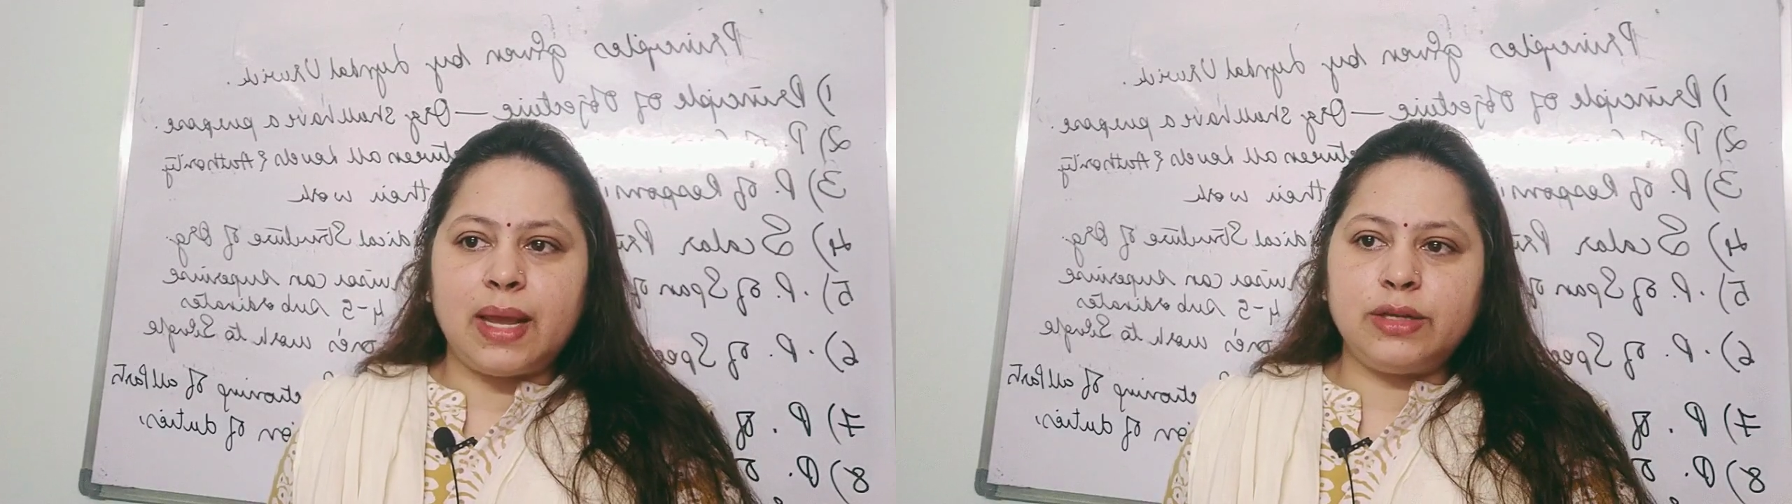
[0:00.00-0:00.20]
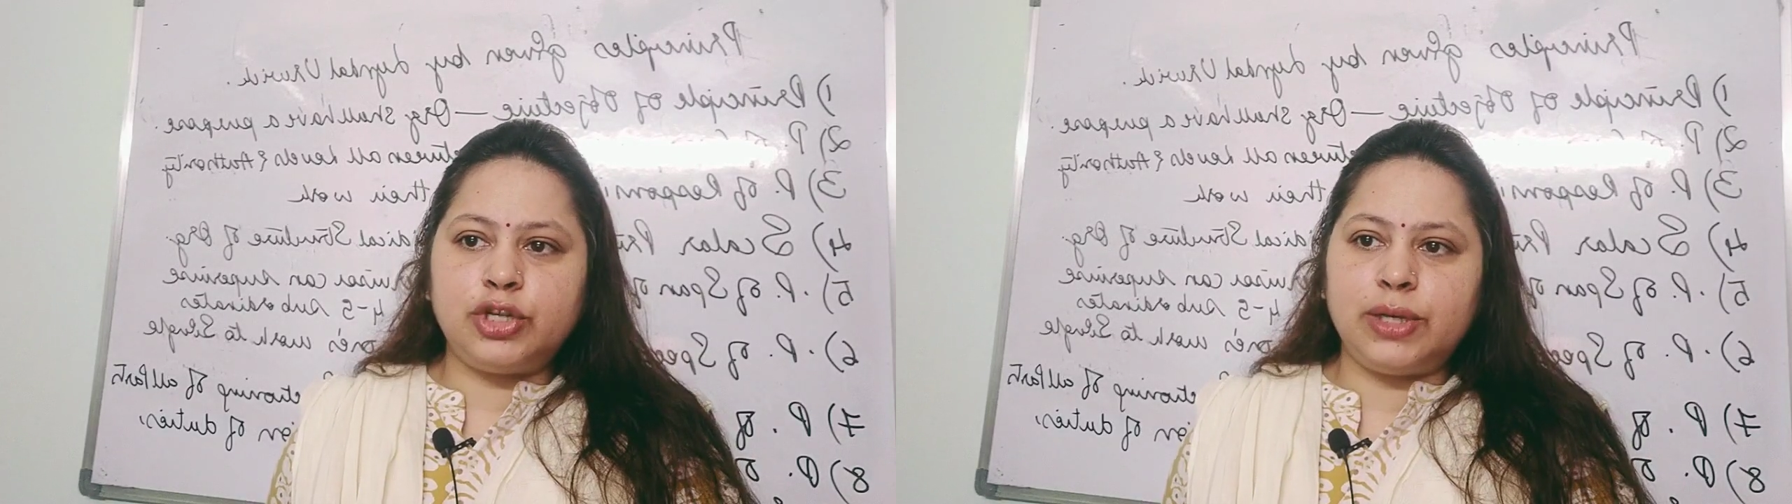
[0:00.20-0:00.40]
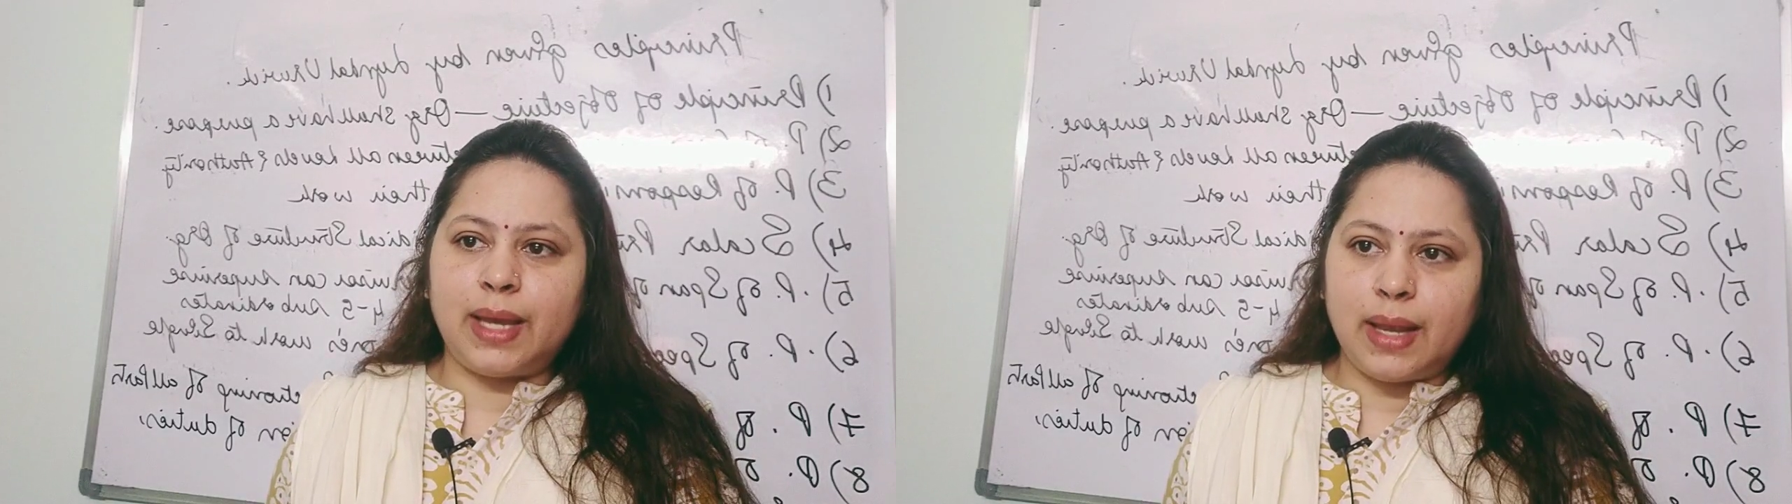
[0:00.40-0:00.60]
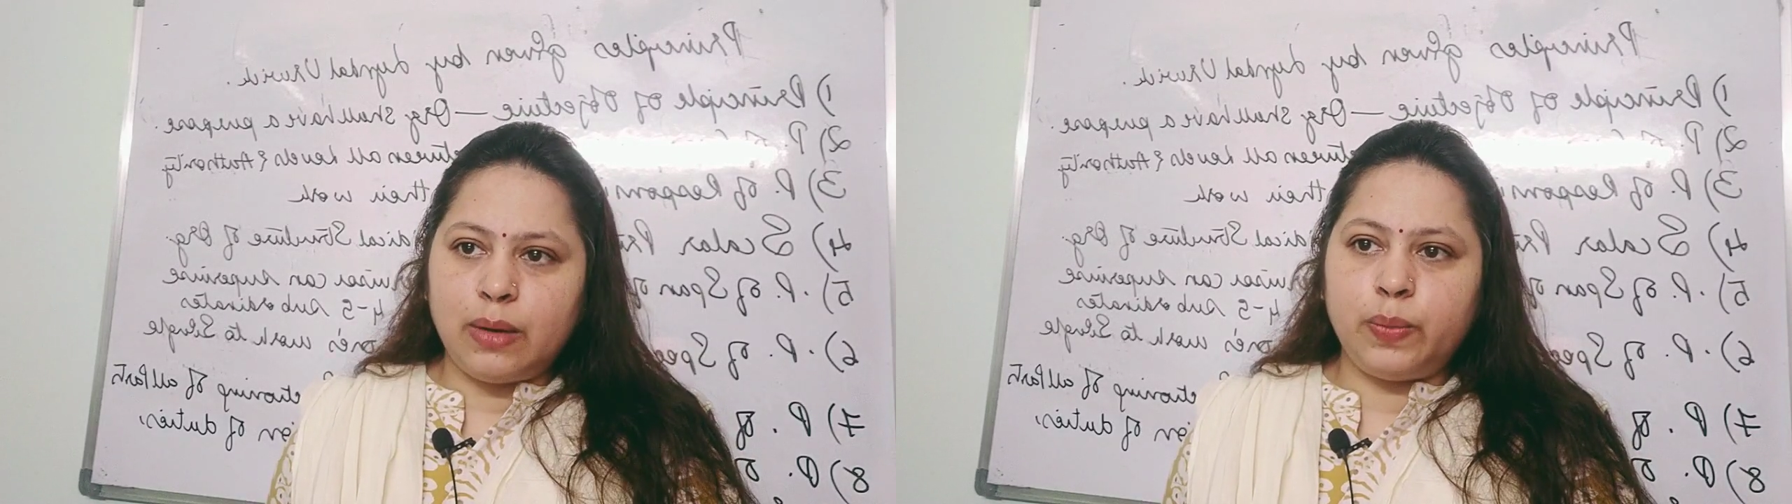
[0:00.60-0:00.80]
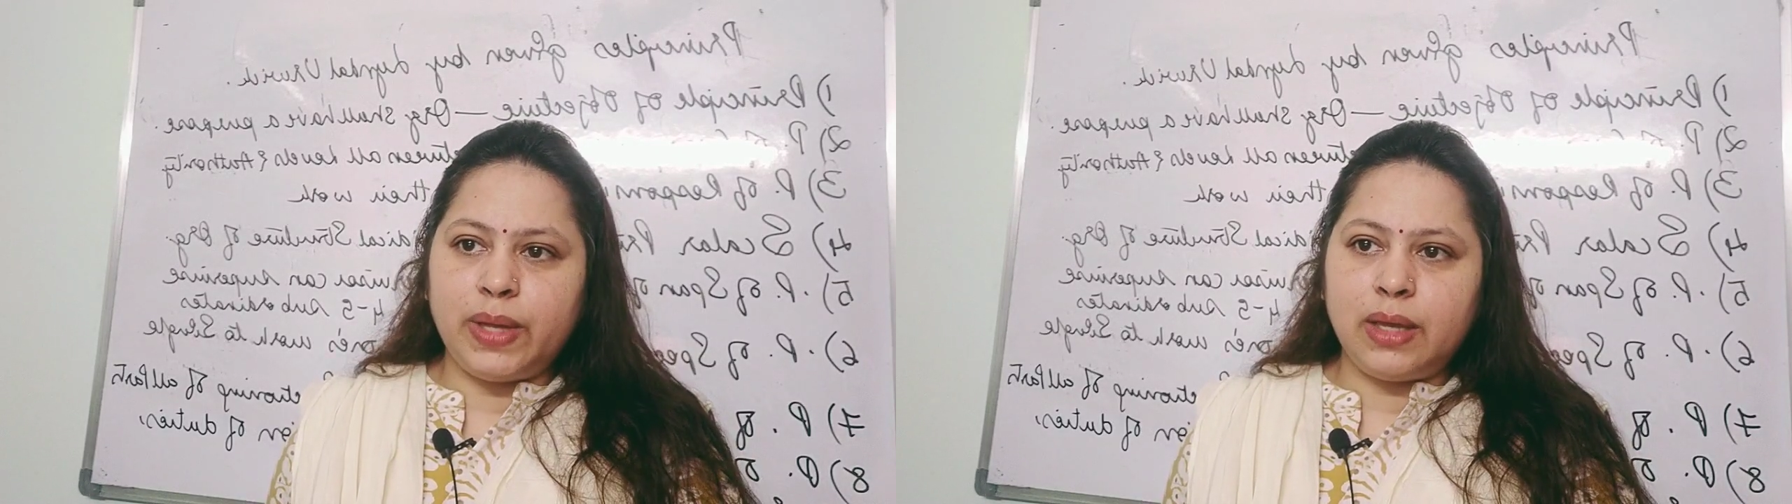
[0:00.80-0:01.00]

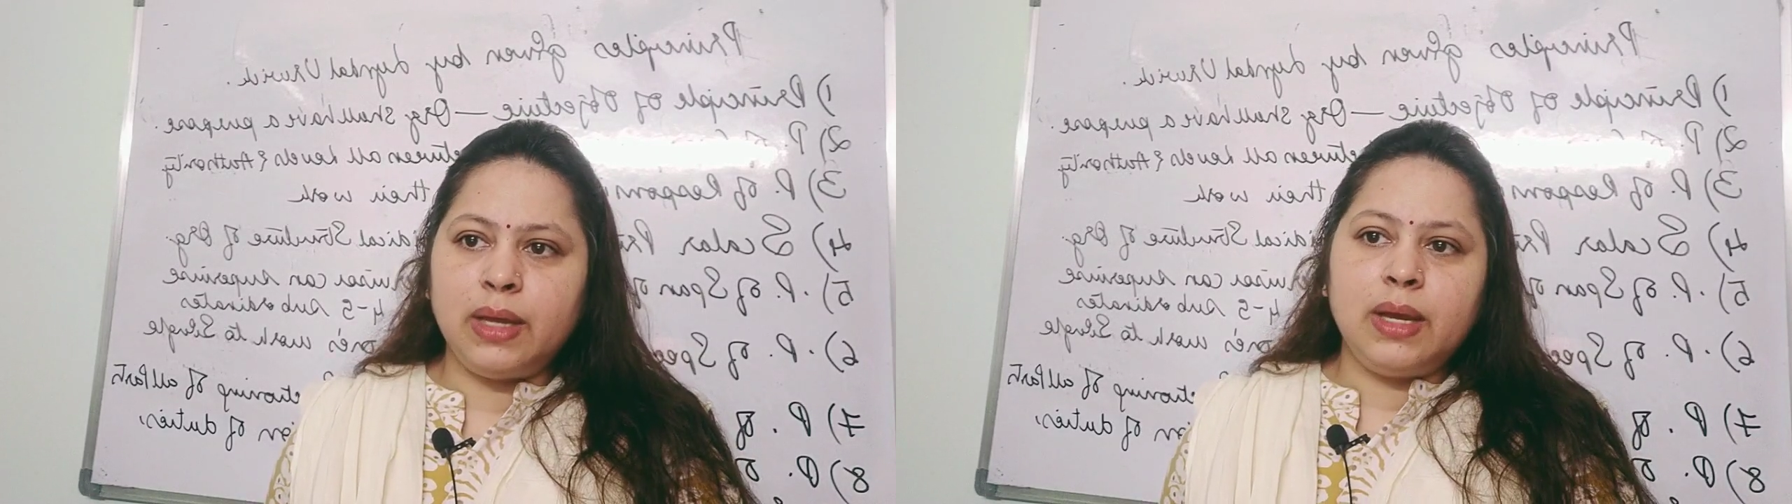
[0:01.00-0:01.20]
NGLV,